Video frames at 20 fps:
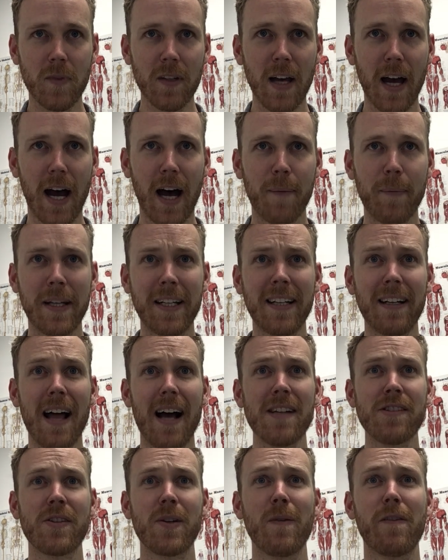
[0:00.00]
And then
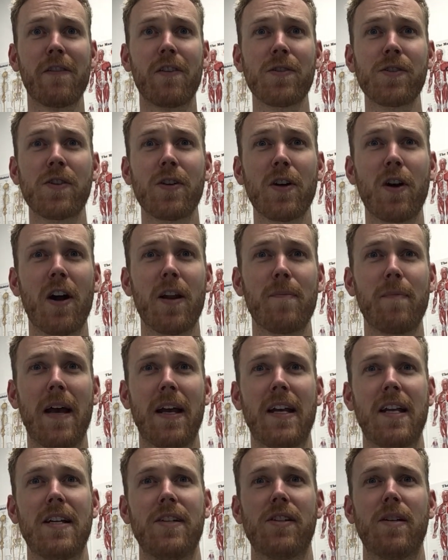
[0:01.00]
lastly, we've also got a
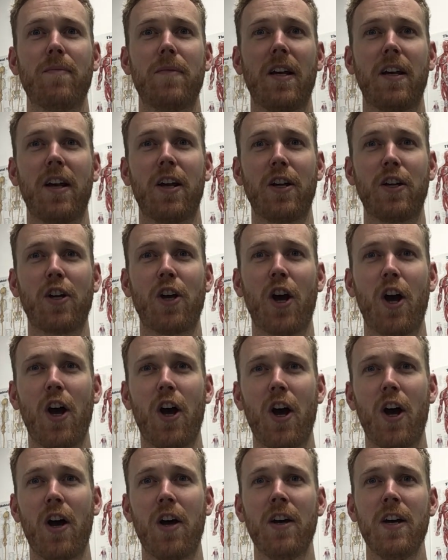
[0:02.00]
mechanism that can
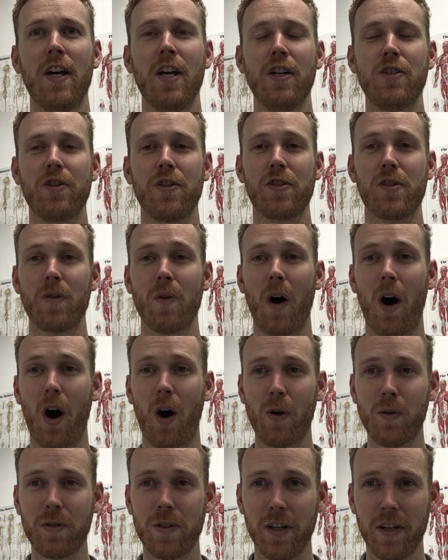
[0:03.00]
occur due to
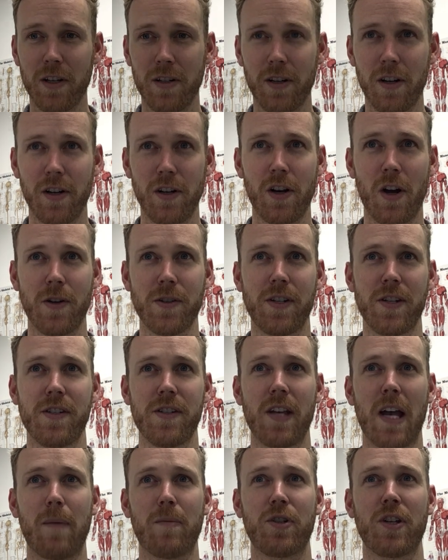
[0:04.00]
altered
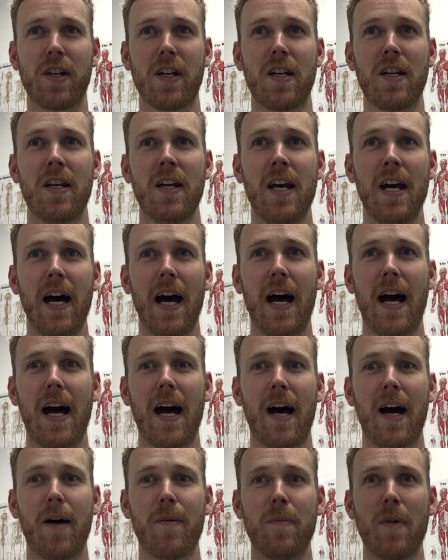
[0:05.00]
nociception,
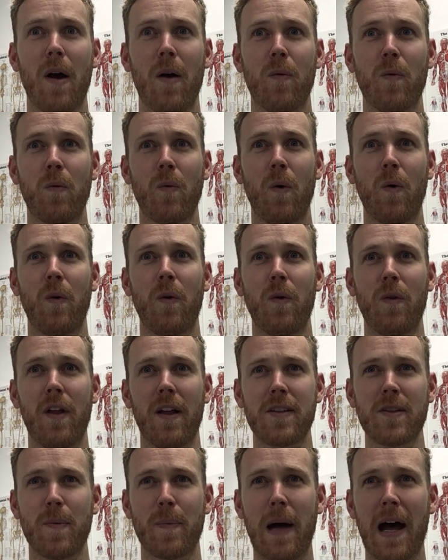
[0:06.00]
and
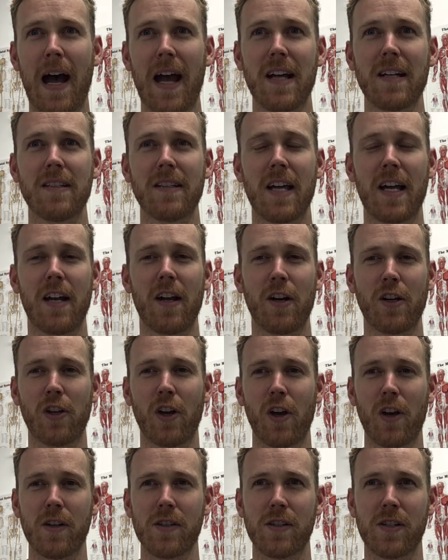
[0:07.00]
that's a pain that
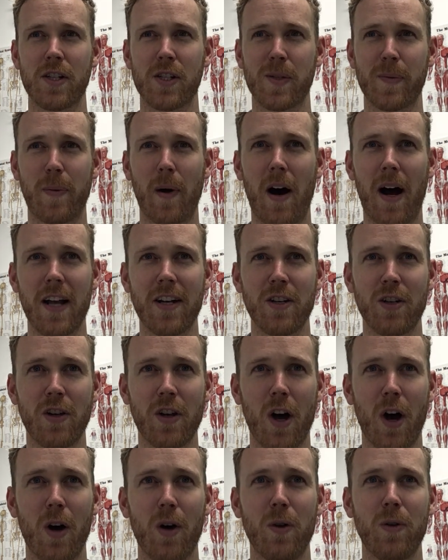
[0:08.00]
occurs despite
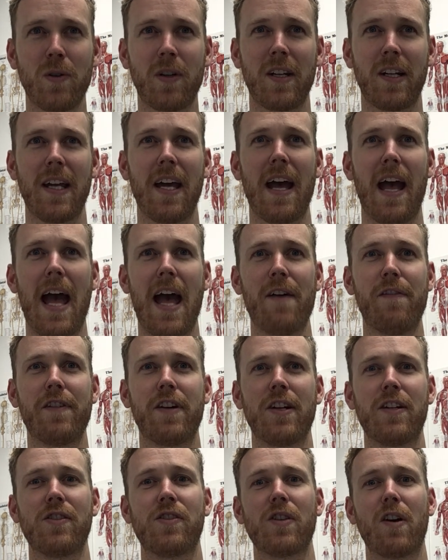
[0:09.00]
no clear
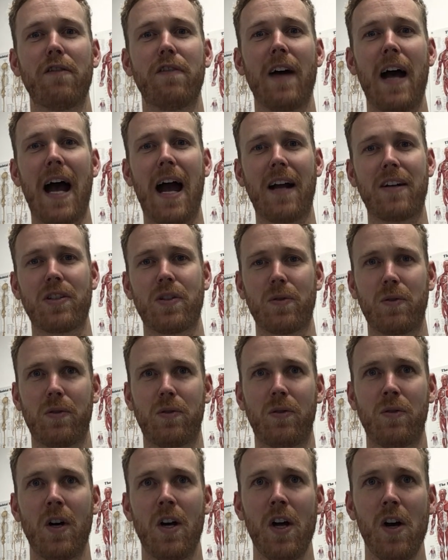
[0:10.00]
evidence of
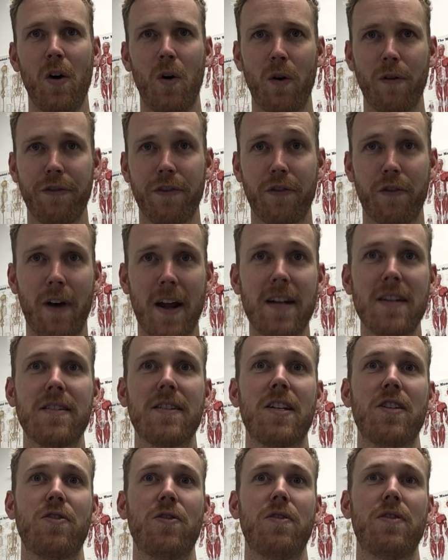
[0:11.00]
actual or threatened
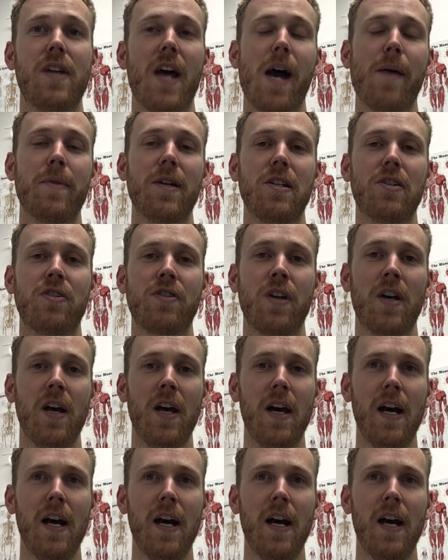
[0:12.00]
tissue damage